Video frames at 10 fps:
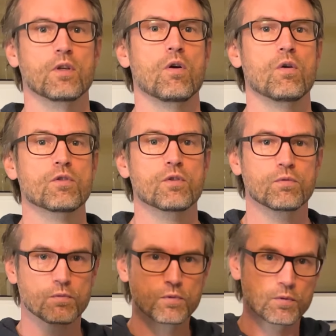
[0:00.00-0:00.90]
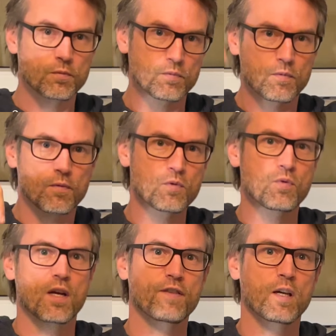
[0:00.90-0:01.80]
Also,
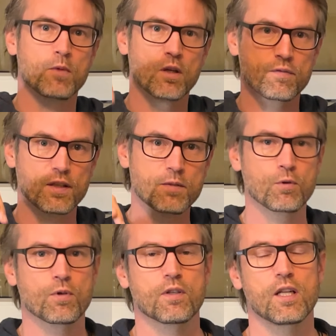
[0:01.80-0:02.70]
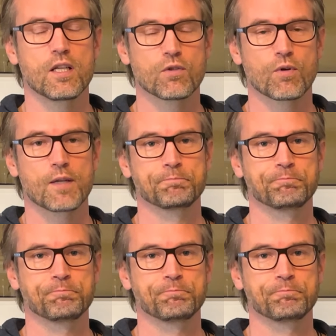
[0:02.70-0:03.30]
try and find me on Facebook and Instagram.